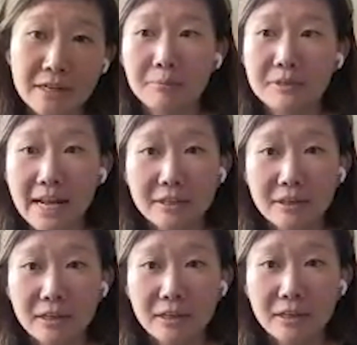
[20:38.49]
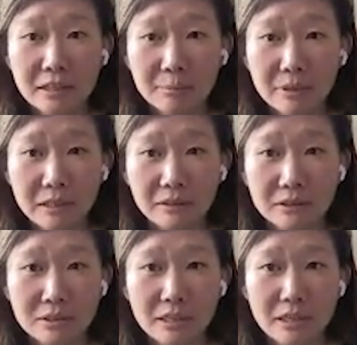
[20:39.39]
Datadog ended up being just
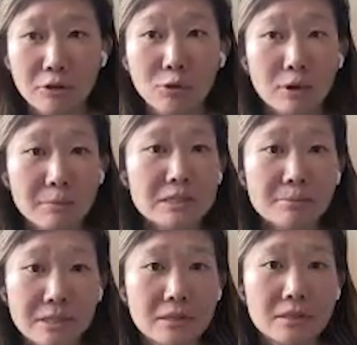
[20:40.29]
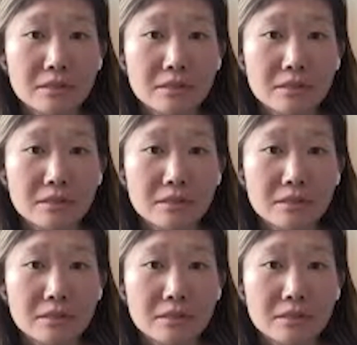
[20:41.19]
an enormous business.